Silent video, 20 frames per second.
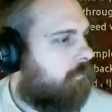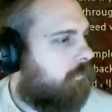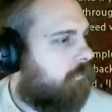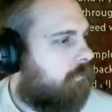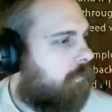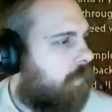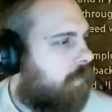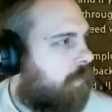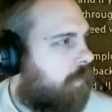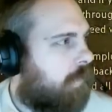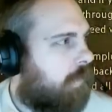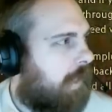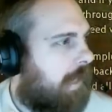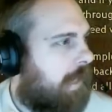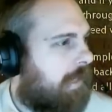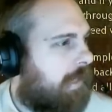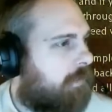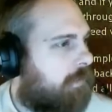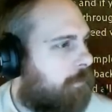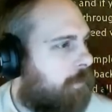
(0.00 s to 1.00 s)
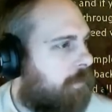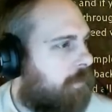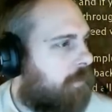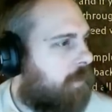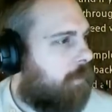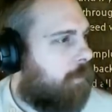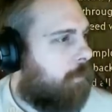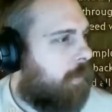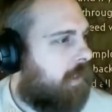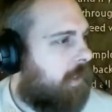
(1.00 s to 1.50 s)
Oh god, can we run
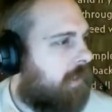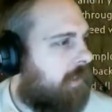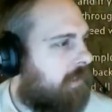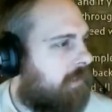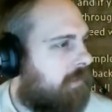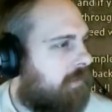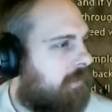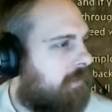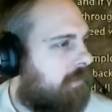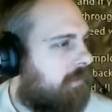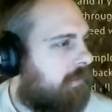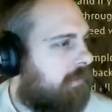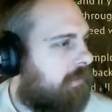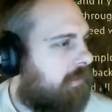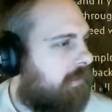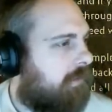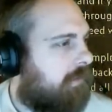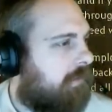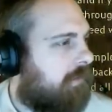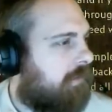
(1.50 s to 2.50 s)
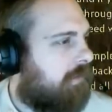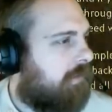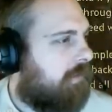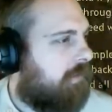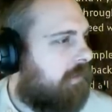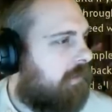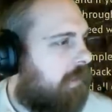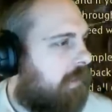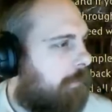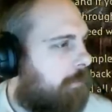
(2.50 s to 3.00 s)
away?
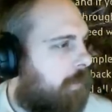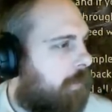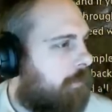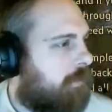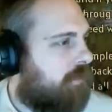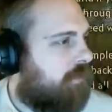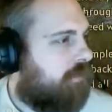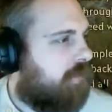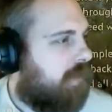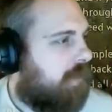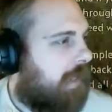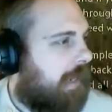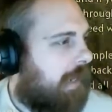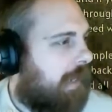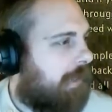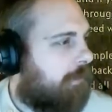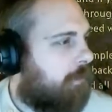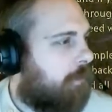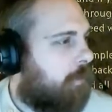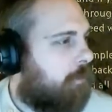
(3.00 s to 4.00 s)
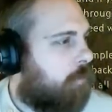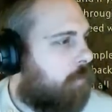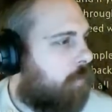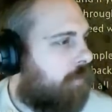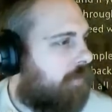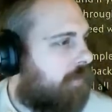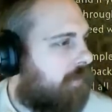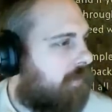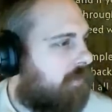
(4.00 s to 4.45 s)
I'm probably just gonna aggro more things